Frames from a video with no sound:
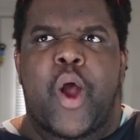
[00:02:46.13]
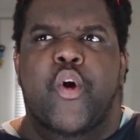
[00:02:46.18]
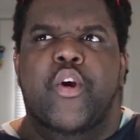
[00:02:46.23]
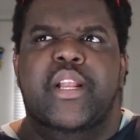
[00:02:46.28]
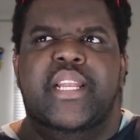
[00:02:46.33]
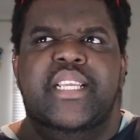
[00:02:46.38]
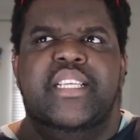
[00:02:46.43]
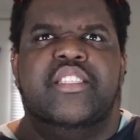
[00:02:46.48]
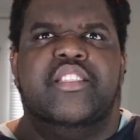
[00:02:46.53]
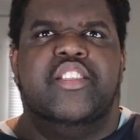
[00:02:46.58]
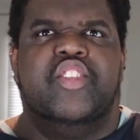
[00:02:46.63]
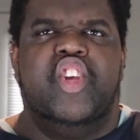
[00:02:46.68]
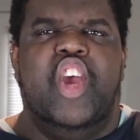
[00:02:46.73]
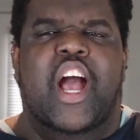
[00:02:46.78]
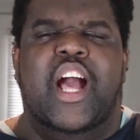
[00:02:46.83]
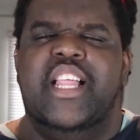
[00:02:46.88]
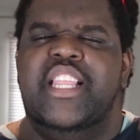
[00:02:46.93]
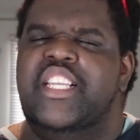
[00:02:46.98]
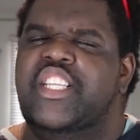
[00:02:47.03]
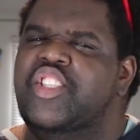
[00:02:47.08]
or at least the
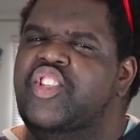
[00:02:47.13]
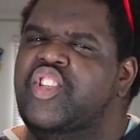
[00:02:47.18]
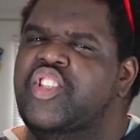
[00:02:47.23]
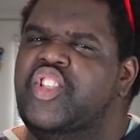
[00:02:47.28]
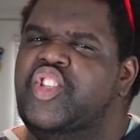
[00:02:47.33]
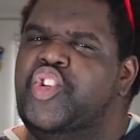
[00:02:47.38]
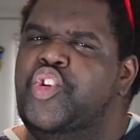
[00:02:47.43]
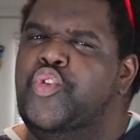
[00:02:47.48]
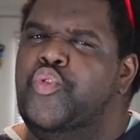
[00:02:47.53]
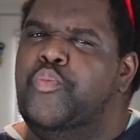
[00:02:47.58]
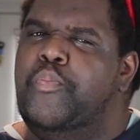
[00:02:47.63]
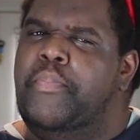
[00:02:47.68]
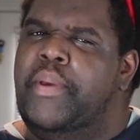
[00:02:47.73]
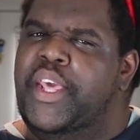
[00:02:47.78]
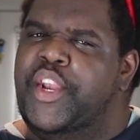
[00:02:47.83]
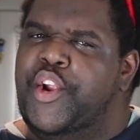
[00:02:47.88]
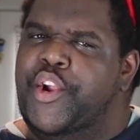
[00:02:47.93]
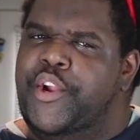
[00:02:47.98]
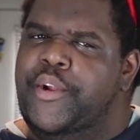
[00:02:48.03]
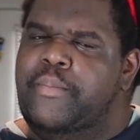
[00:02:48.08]
chocolate is just too
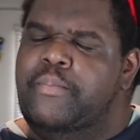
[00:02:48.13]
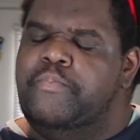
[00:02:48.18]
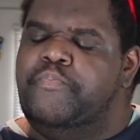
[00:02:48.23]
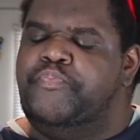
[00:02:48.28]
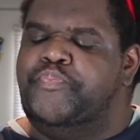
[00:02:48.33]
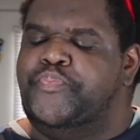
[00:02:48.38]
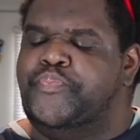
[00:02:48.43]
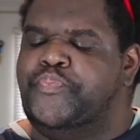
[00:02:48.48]
bitter.